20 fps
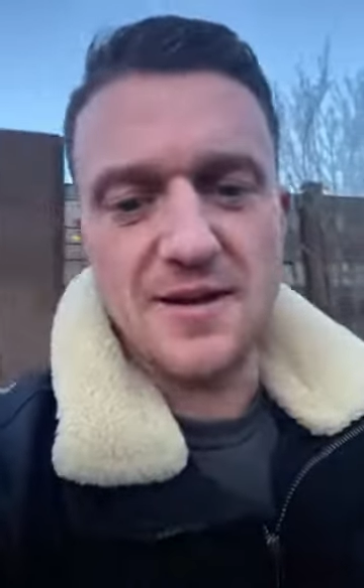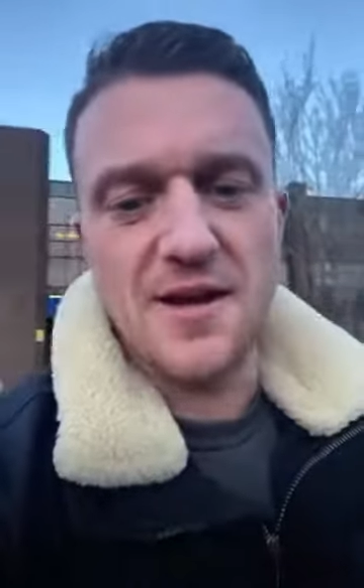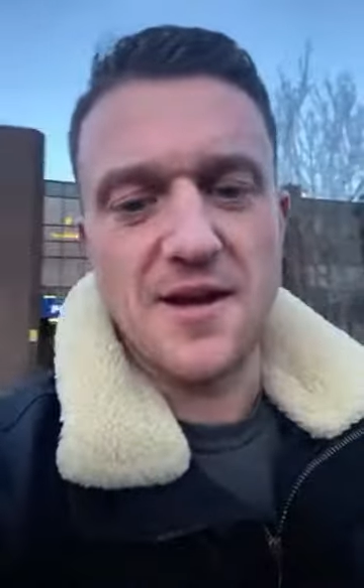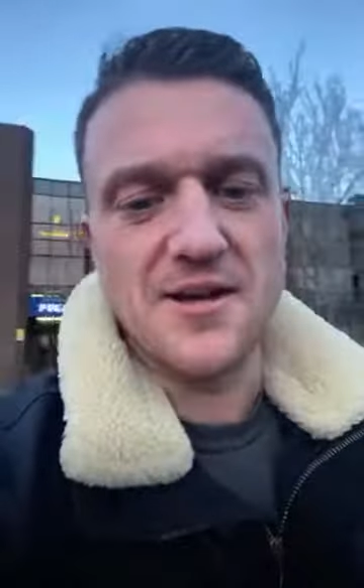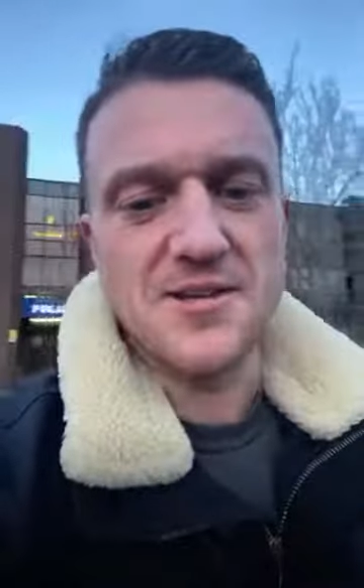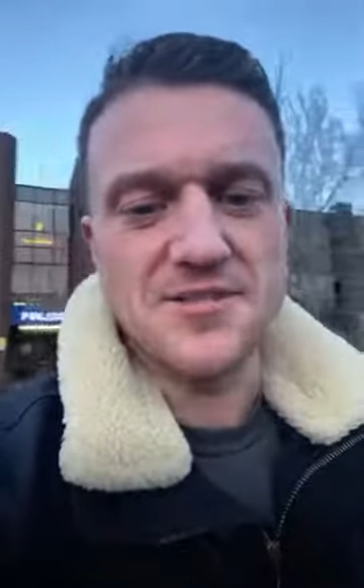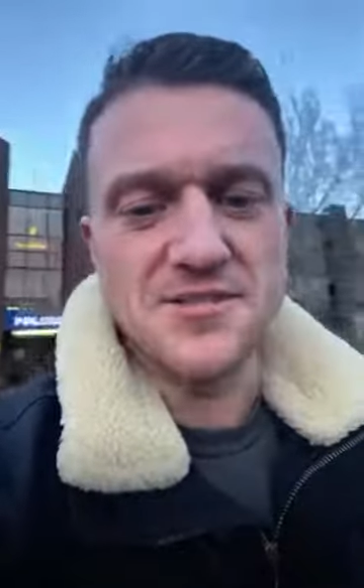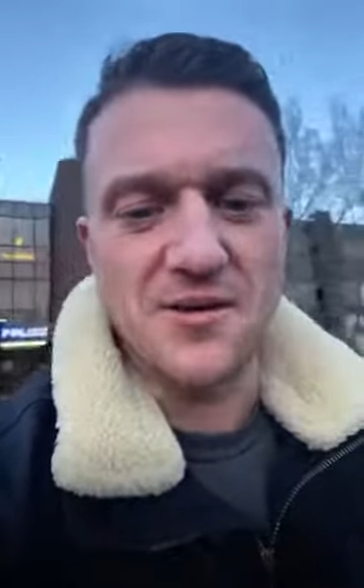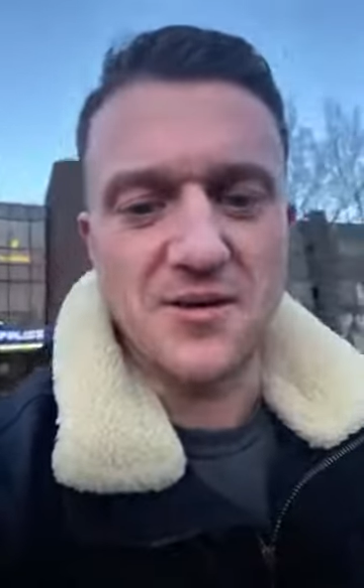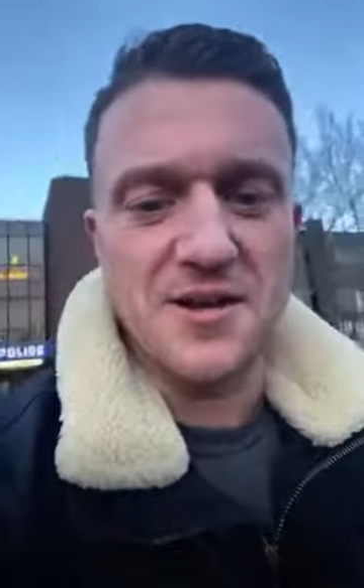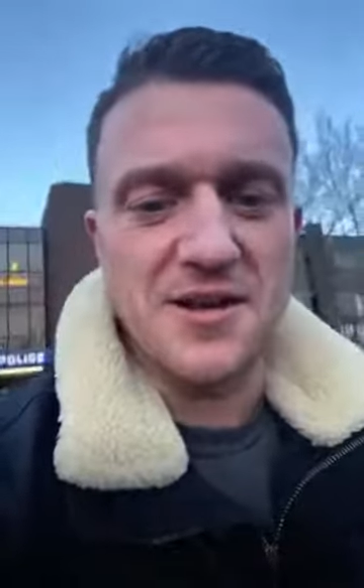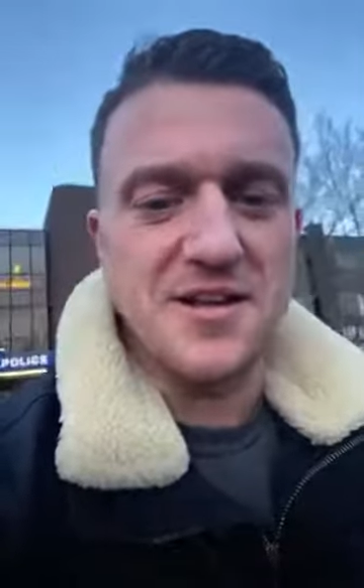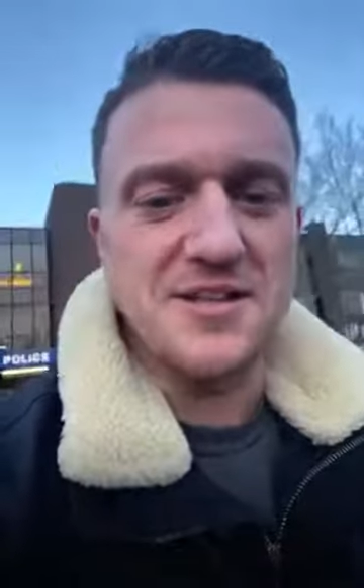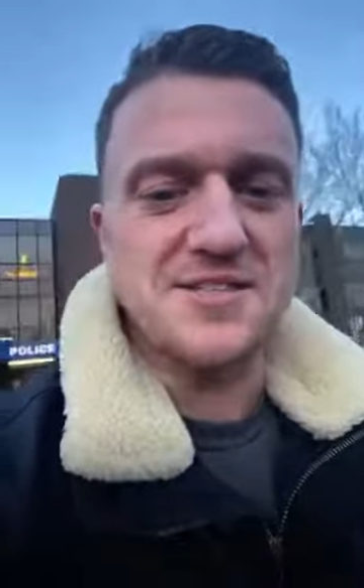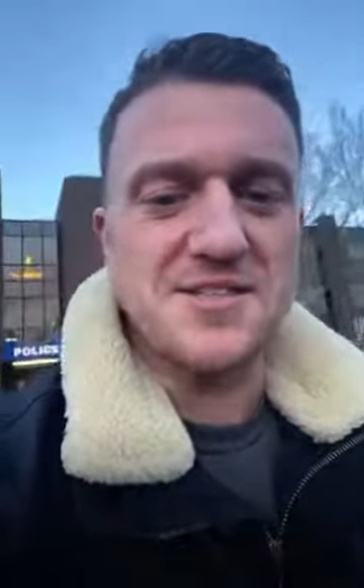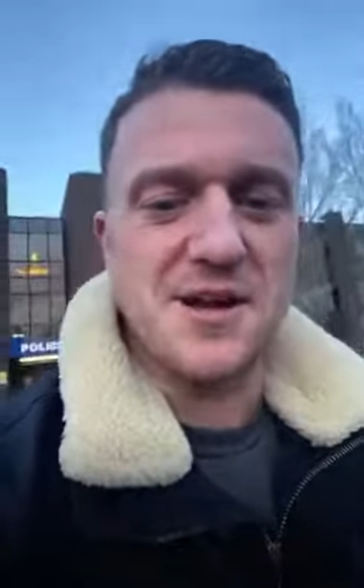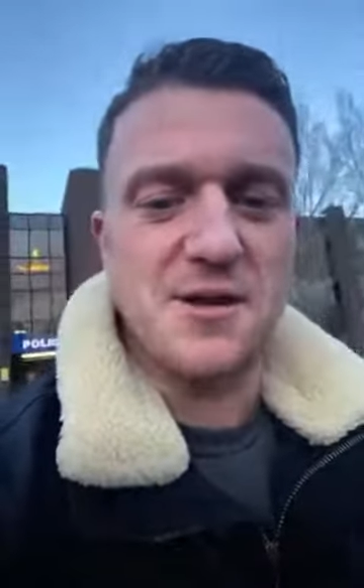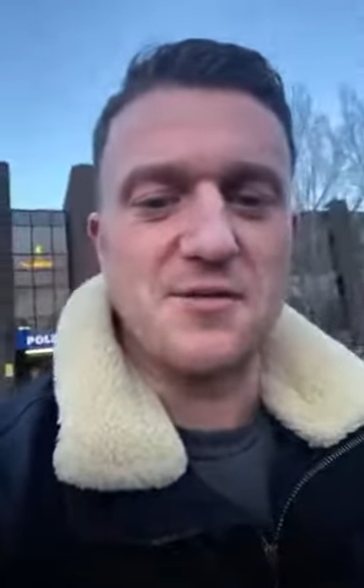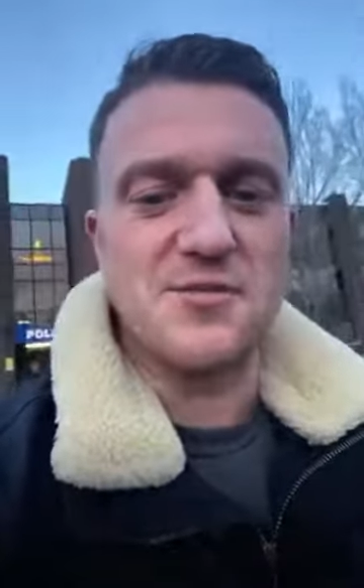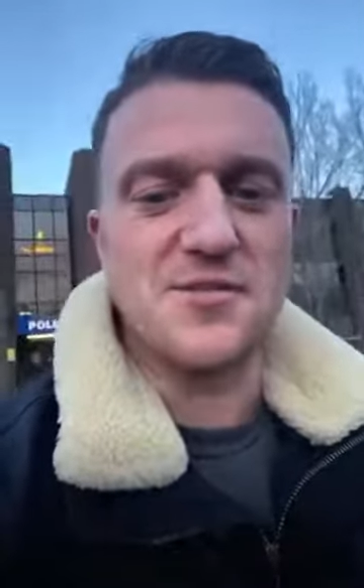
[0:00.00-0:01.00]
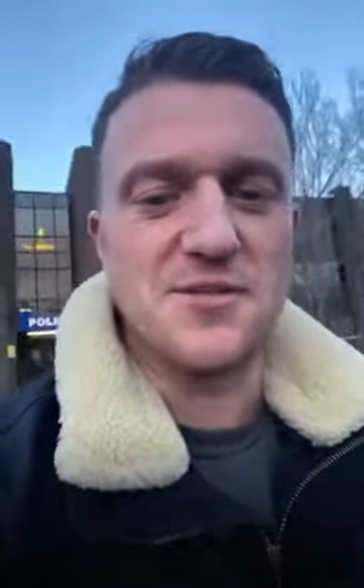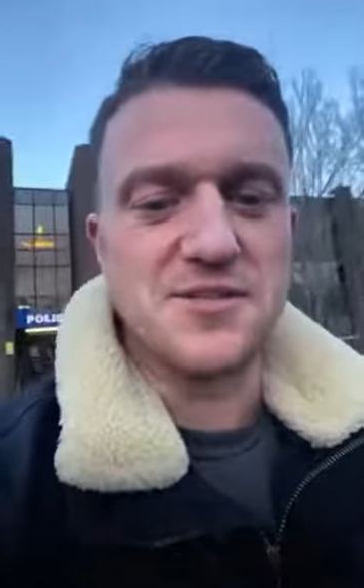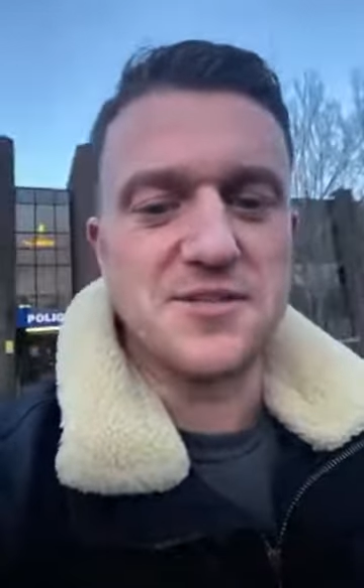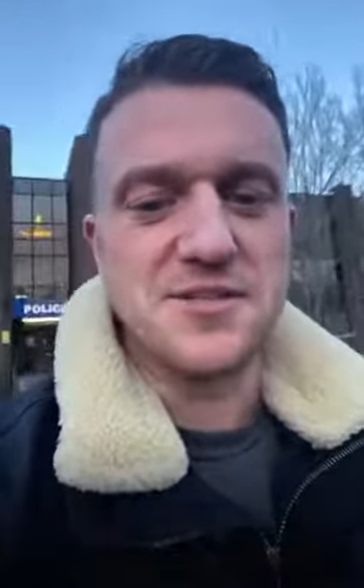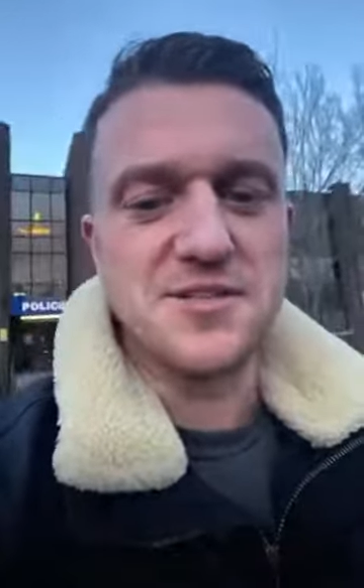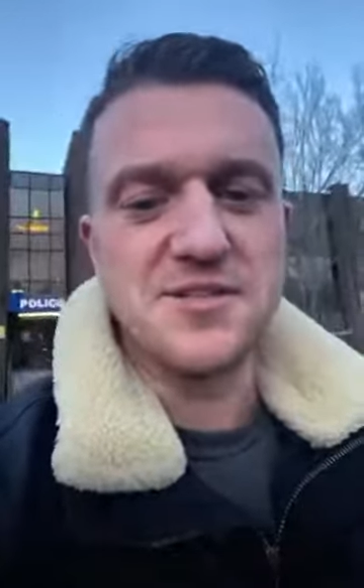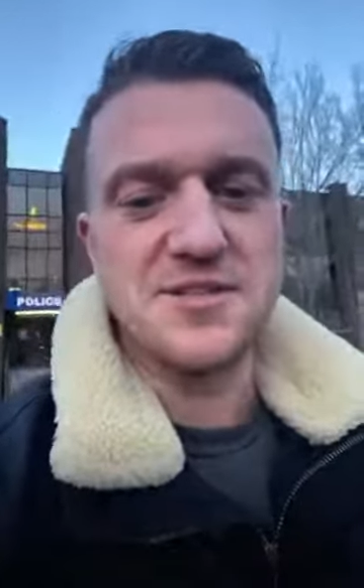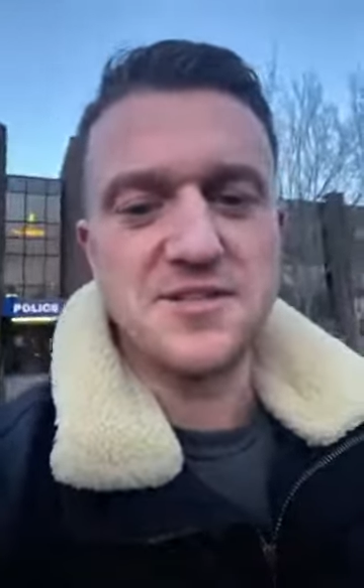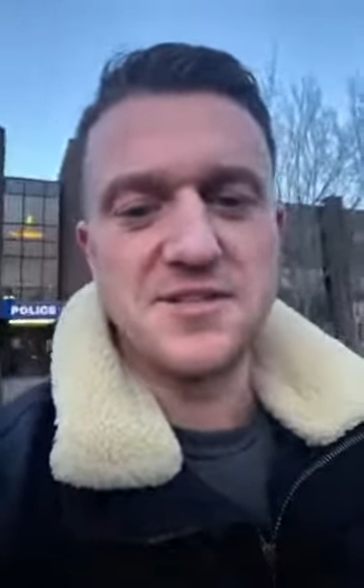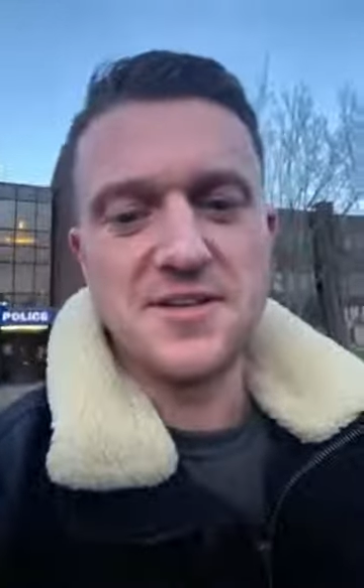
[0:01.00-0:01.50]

last night in Telford.